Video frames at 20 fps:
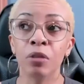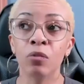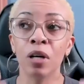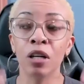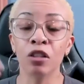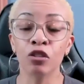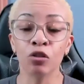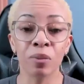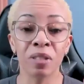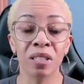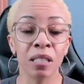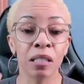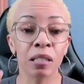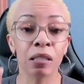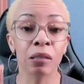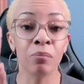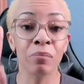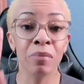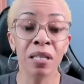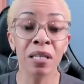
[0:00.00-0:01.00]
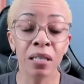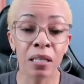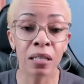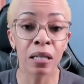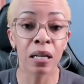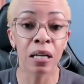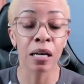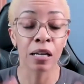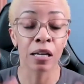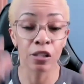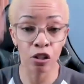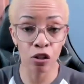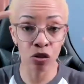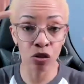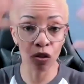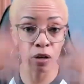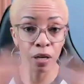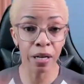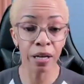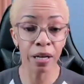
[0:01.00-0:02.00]
100% committed to
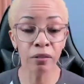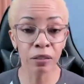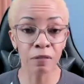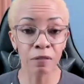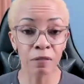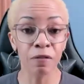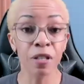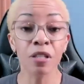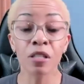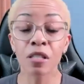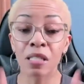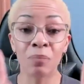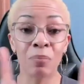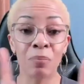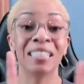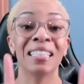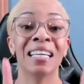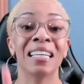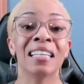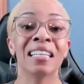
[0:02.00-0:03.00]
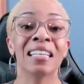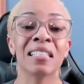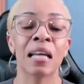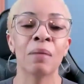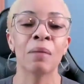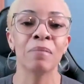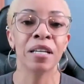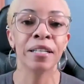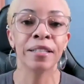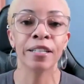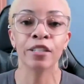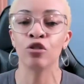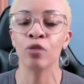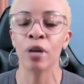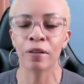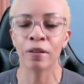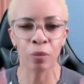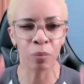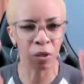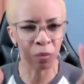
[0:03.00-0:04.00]
your health and fitness, but that does not mean that you
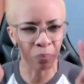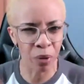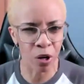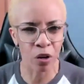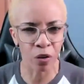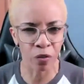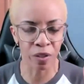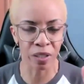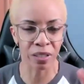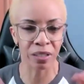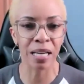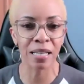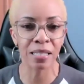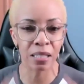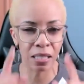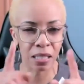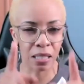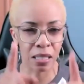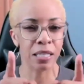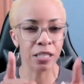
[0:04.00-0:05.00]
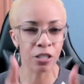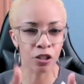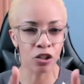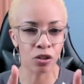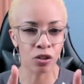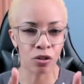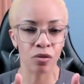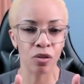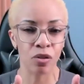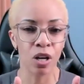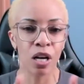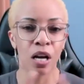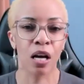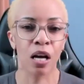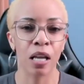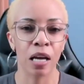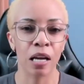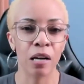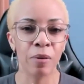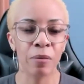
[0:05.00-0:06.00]
have to be perfect. That's the issue. A
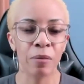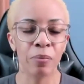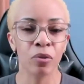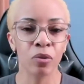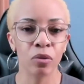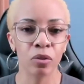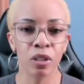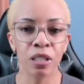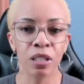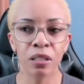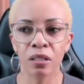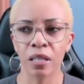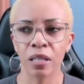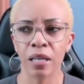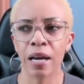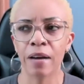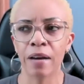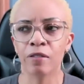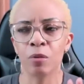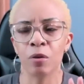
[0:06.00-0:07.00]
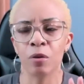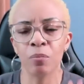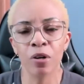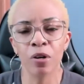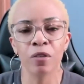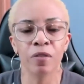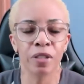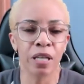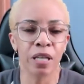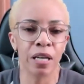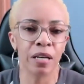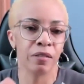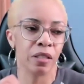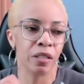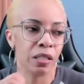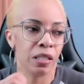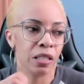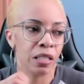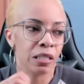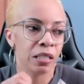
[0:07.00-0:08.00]
lot of people mm-hmm. think that they have to be perfect. They have to
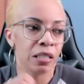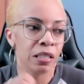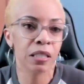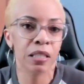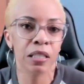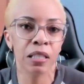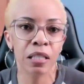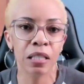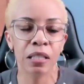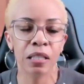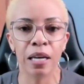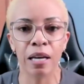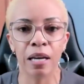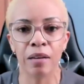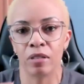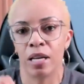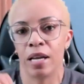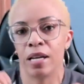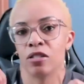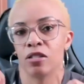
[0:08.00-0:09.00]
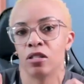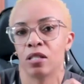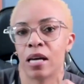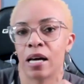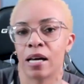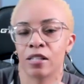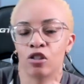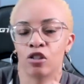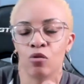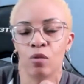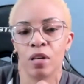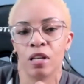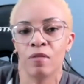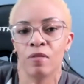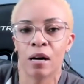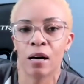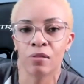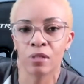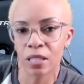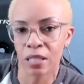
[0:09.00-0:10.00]
eat clean. They have to exercise 12
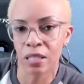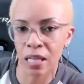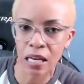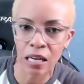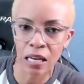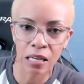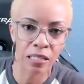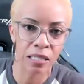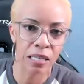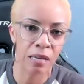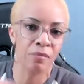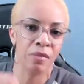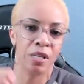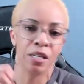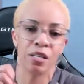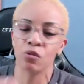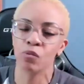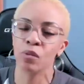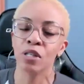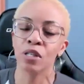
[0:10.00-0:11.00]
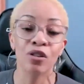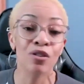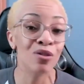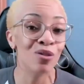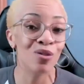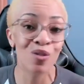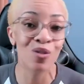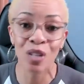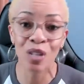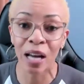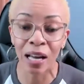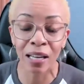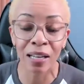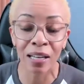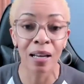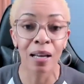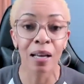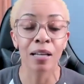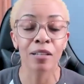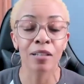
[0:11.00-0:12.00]
hours a day, seven days a week. No, you do not.
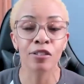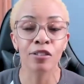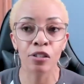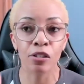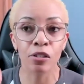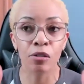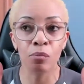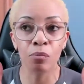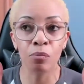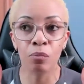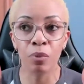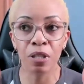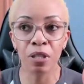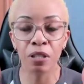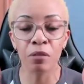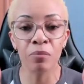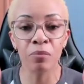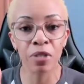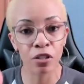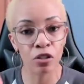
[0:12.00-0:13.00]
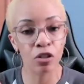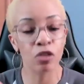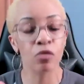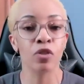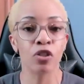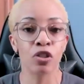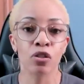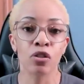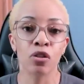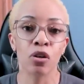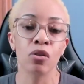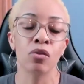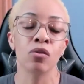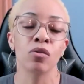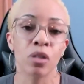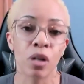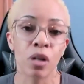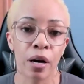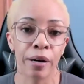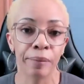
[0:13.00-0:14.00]
Just be committed to what your
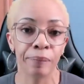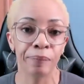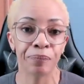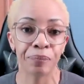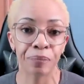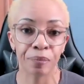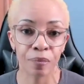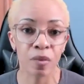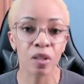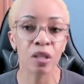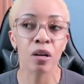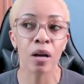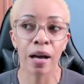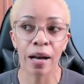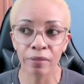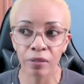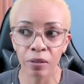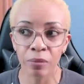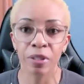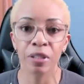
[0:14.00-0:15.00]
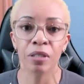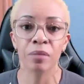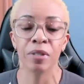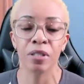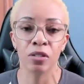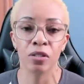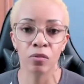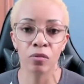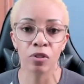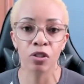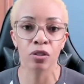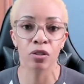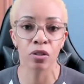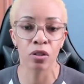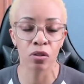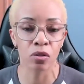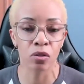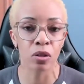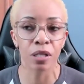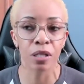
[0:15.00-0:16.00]
goals are. You have to be committed to what your
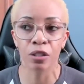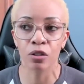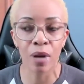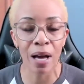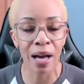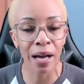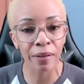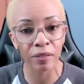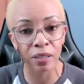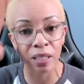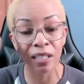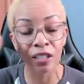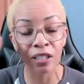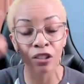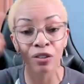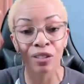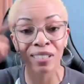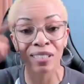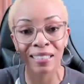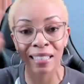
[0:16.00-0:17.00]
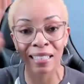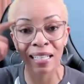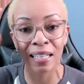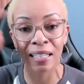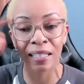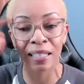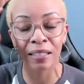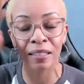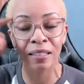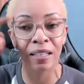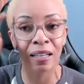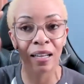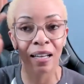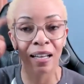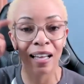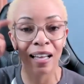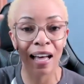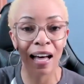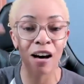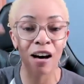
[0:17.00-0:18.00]
goals are. You have to understand
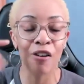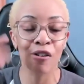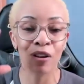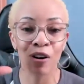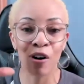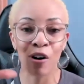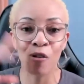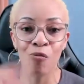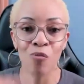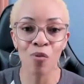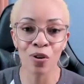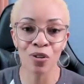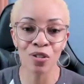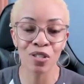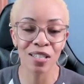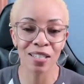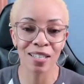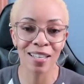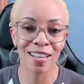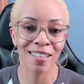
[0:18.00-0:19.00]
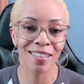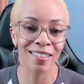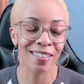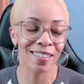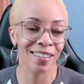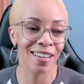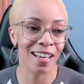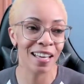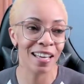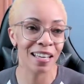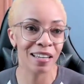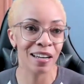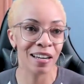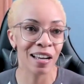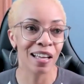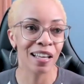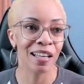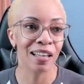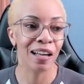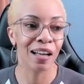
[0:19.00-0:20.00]
how it all works together and
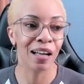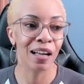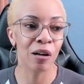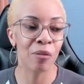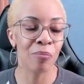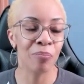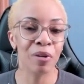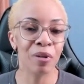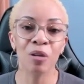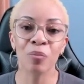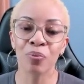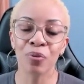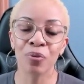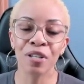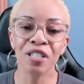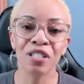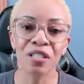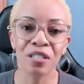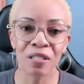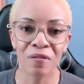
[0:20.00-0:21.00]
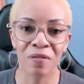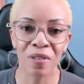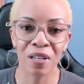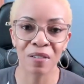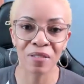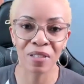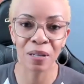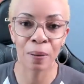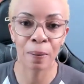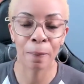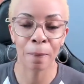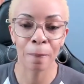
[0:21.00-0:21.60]
um, be appreciative of it.